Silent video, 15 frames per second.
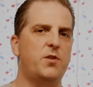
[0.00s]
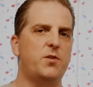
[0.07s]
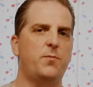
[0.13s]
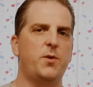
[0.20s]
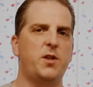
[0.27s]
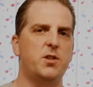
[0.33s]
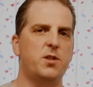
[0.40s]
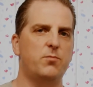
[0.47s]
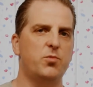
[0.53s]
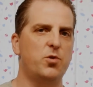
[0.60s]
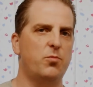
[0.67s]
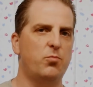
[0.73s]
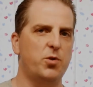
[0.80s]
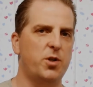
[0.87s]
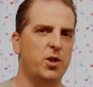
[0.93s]
to be some sort
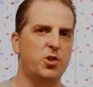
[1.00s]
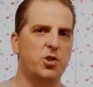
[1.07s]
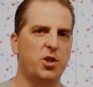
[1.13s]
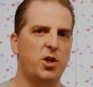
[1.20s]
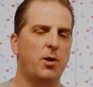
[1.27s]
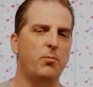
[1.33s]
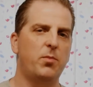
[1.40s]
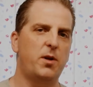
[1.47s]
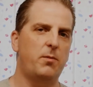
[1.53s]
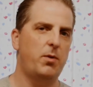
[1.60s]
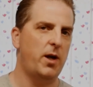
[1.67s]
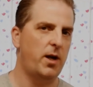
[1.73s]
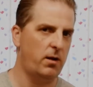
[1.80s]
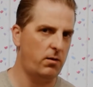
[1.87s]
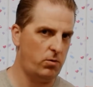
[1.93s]
of production company
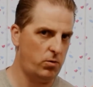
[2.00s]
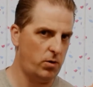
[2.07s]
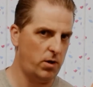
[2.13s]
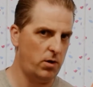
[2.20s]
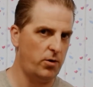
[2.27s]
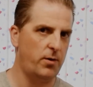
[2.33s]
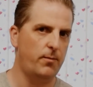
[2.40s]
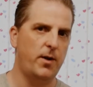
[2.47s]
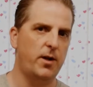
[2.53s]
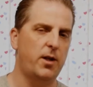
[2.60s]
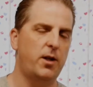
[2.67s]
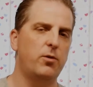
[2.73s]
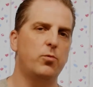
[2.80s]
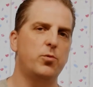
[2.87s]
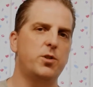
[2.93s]
paying quite a lot of money
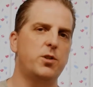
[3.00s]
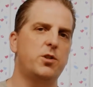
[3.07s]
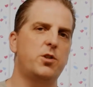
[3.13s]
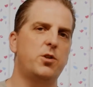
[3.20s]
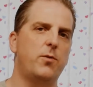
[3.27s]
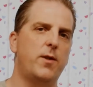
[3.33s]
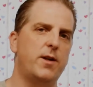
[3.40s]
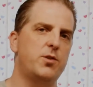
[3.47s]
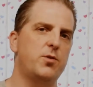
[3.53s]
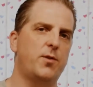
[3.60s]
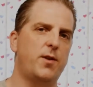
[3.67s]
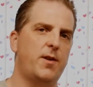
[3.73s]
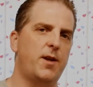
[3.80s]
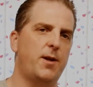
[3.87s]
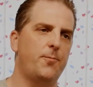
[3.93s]
in order to do that sort
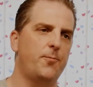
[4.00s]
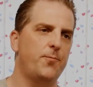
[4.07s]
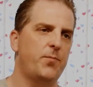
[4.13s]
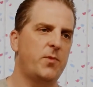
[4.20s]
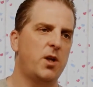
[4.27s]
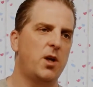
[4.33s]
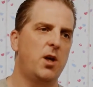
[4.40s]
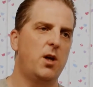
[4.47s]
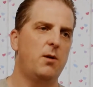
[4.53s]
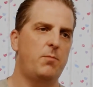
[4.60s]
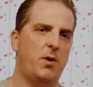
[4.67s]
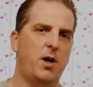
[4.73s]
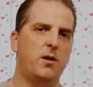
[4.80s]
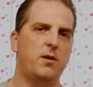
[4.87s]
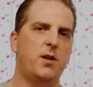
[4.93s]
of thing.
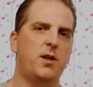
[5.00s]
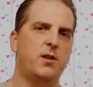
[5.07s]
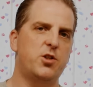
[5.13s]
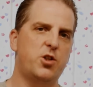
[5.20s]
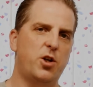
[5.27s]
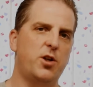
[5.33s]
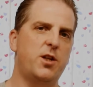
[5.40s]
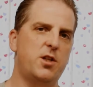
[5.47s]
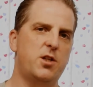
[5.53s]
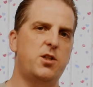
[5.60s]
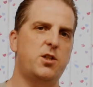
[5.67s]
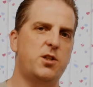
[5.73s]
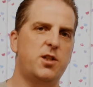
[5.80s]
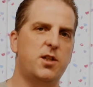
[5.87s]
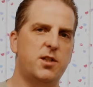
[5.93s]
But in certain
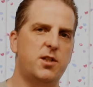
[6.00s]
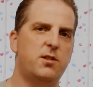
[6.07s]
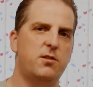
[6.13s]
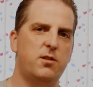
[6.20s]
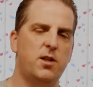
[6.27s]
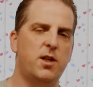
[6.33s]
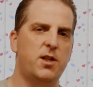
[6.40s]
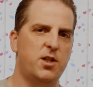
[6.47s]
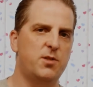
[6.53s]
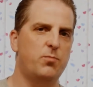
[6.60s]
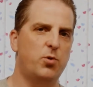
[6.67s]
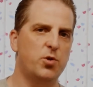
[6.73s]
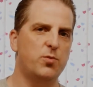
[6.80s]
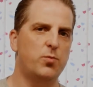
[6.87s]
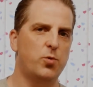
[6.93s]
instances it is
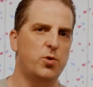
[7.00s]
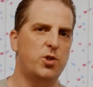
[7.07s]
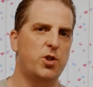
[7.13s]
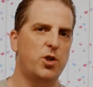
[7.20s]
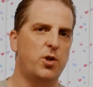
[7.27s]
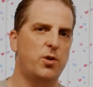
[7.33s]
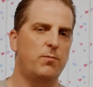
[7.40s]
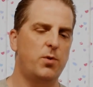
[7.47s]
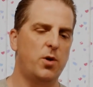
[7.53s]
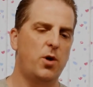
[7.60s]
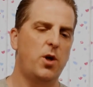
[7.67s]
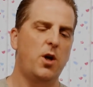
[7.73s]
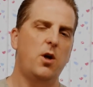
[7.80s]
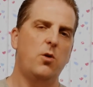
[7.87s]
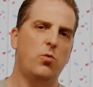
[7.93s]
possible to do. But
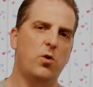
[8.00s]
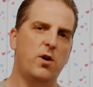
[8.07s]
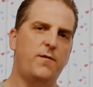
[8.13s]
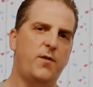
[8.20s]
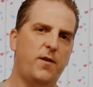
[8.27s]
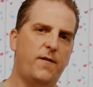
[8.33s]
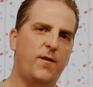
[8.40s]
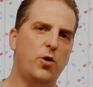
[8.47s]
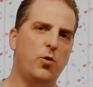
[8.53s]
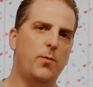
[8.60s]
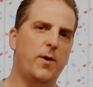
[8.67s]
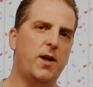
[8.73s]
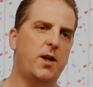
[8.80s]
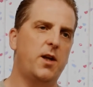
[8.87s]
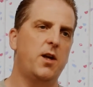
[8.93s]
wherever you're
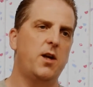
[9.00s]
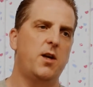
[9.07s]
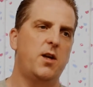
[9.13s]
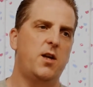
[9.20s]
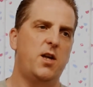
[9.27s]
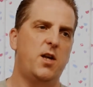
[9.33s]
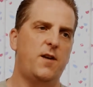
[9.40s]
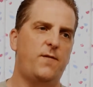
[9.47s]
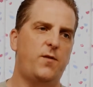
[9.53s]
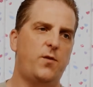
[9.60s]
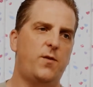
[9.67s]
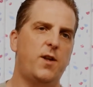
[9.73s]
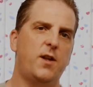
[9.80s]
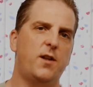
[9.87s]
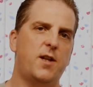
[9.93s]
filming, if you
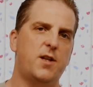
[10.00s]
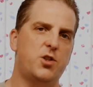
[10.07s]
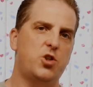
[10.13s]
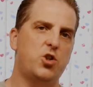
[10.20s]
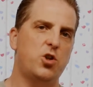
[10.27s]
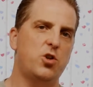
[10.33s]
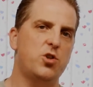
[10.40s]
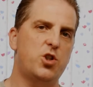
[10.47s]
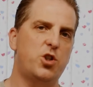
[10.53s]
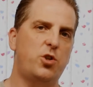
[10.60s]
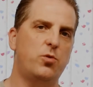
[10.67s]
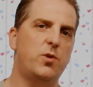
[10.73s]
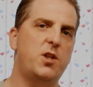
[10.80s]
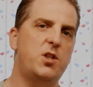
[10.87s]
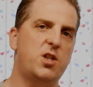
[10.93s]
think there's a chance that
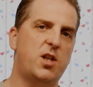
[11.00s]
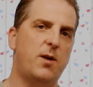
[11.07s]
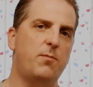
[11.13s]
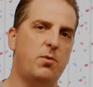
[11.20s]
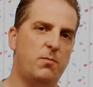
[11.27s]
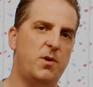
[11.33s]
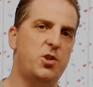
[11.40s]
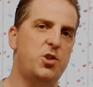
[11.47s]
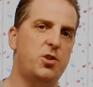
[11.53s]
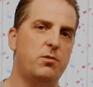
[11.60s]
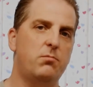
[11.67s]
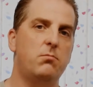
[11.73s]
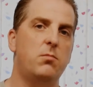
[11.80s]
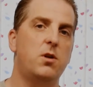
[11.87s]
you'll need to get permission,